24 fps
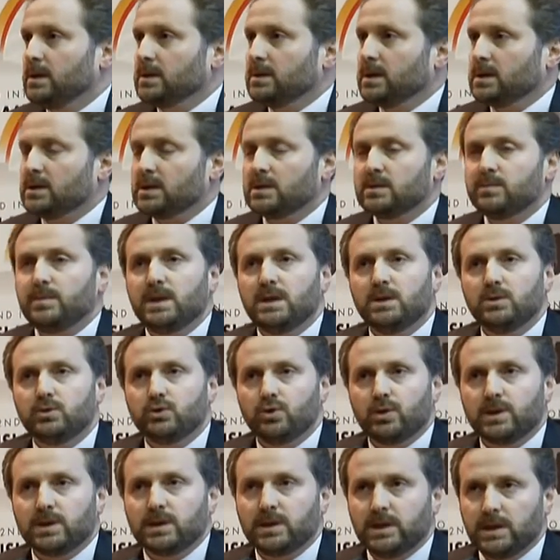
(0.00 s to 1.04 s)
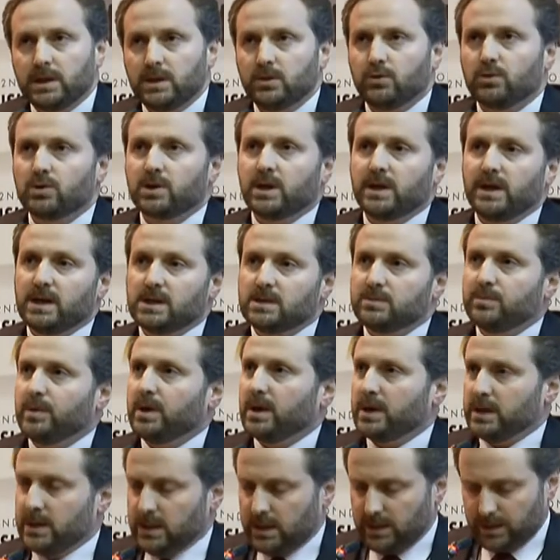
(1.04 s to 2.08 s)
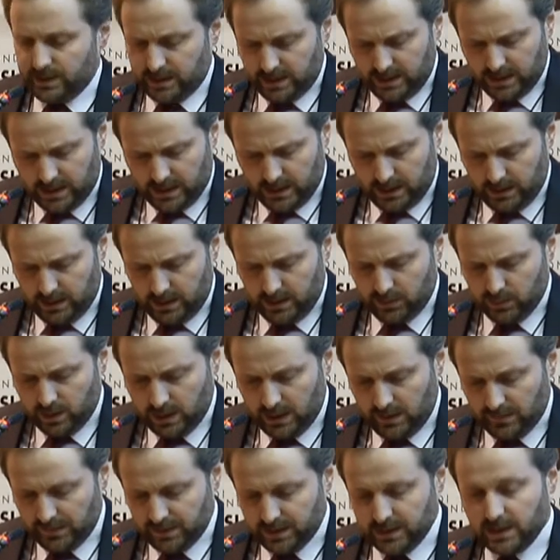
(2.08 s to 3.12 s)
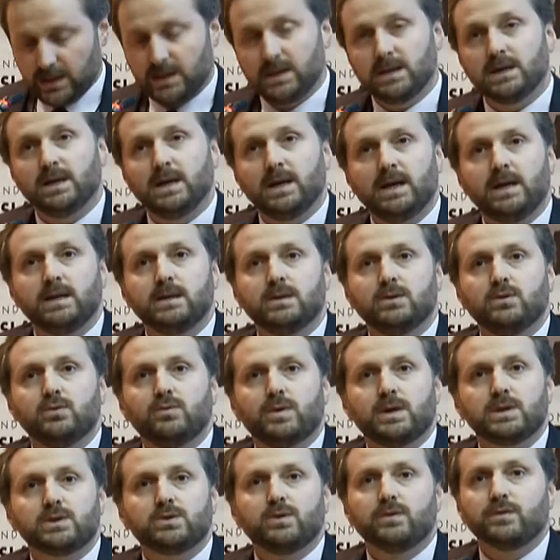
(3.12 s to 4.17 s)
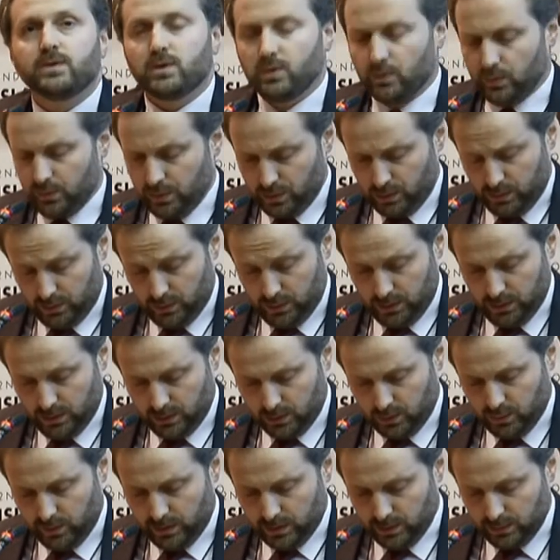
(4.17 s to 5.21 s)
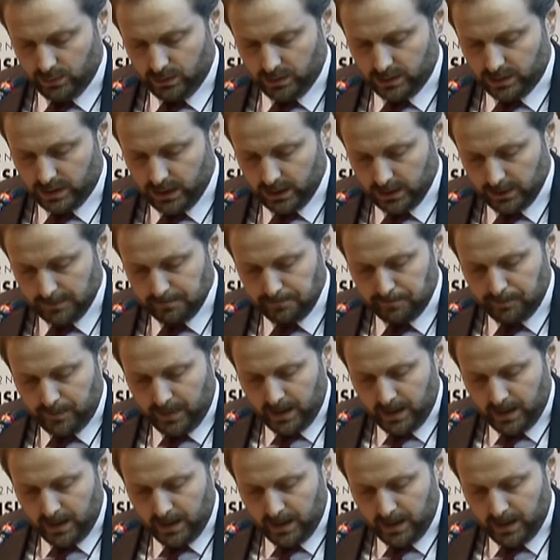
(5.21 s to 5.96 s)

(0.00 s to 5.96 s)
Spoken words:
that is being jointly organized by IRSICA, Awqafsa, and the University of KwaZulu-Natal.